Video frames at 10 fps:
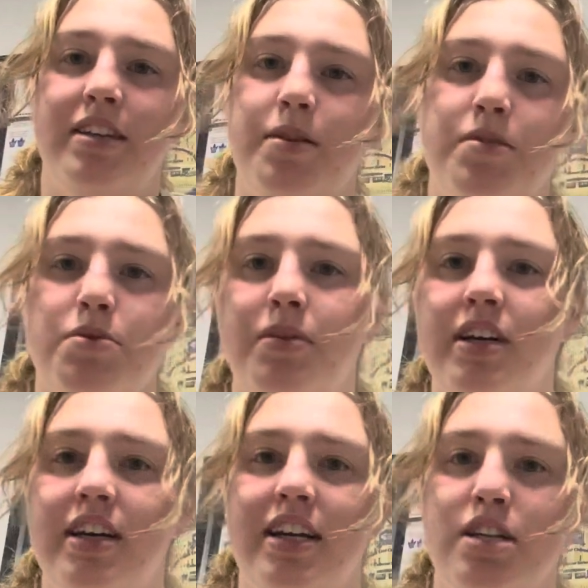He was
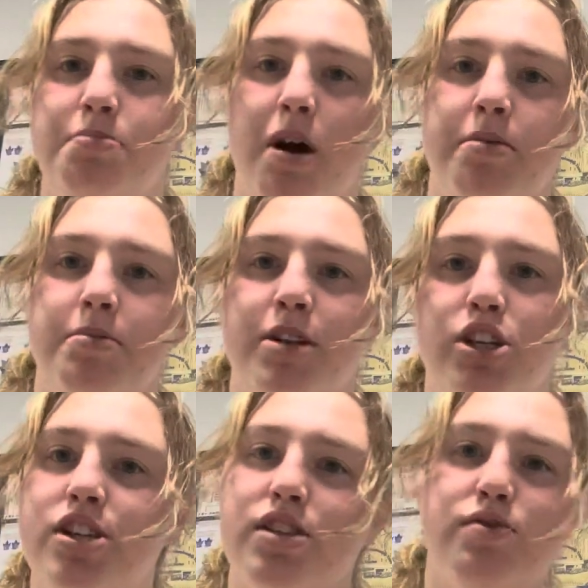really in his Bobby
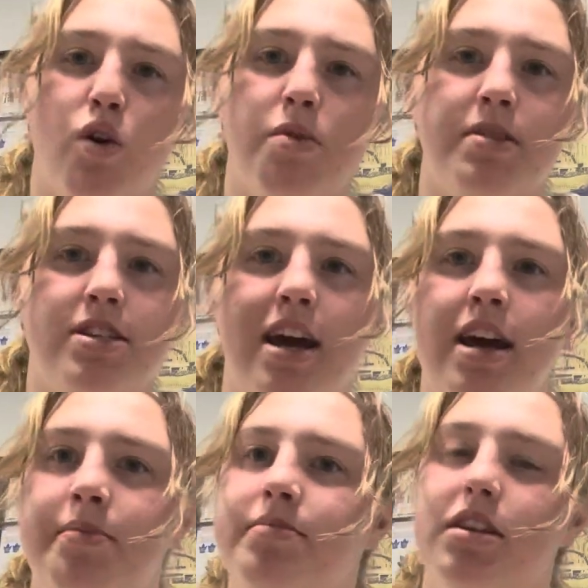McJesus form this
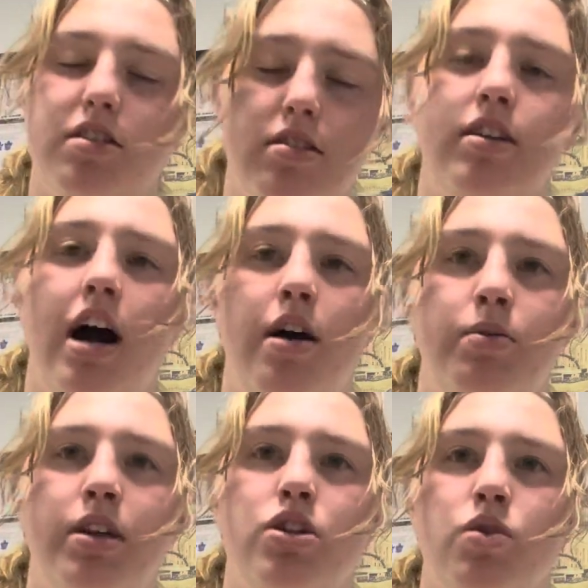game. I
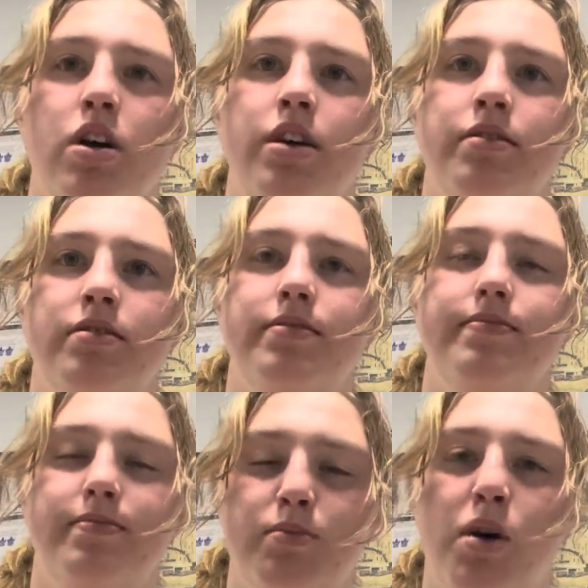really enjoy
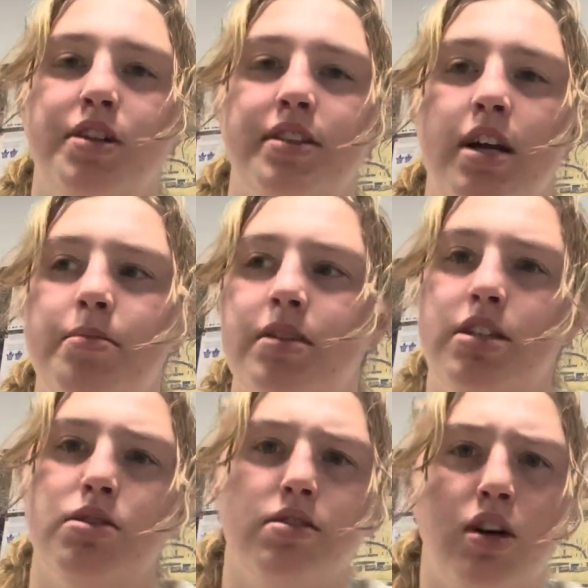watching him, and
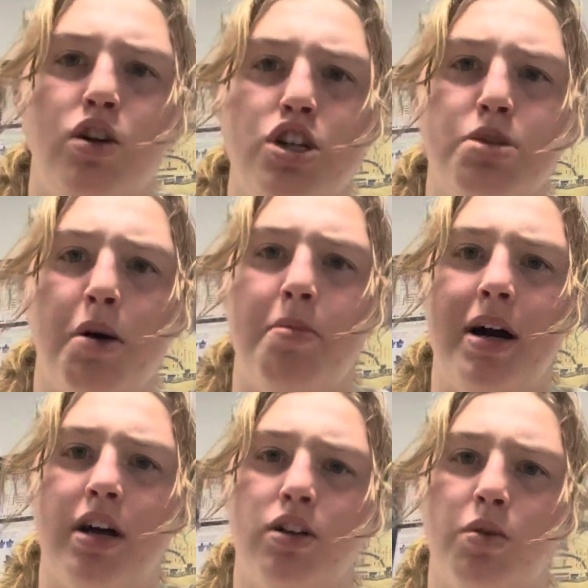he's earned a spot
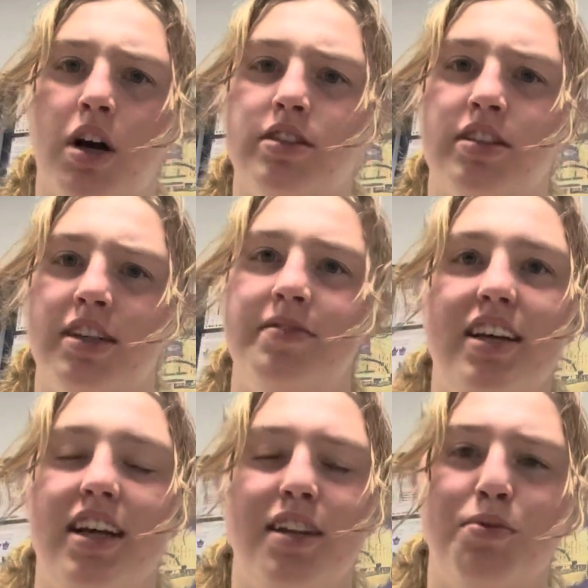back on the roster.
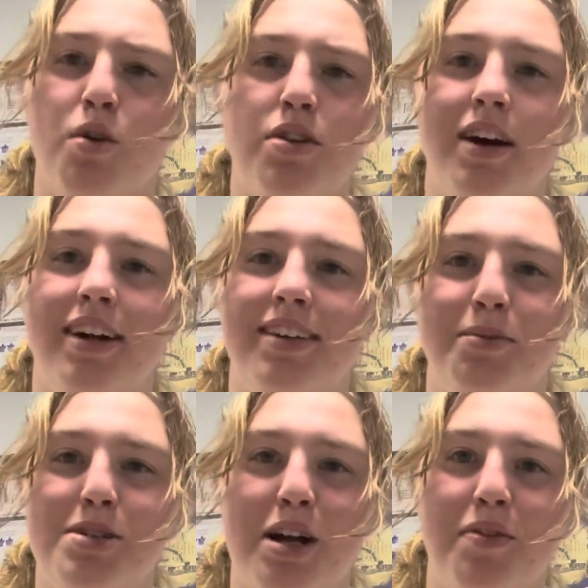The fourth line
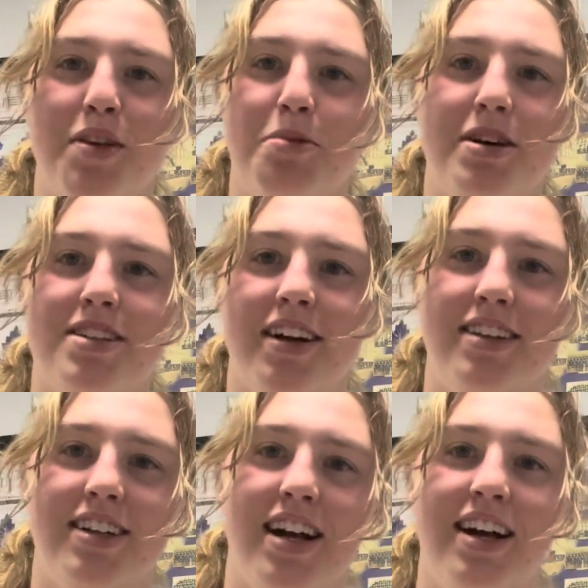was definitely the best line
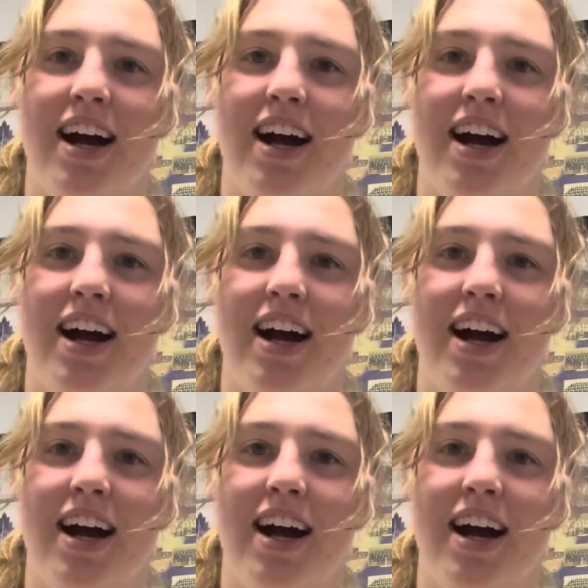tonight.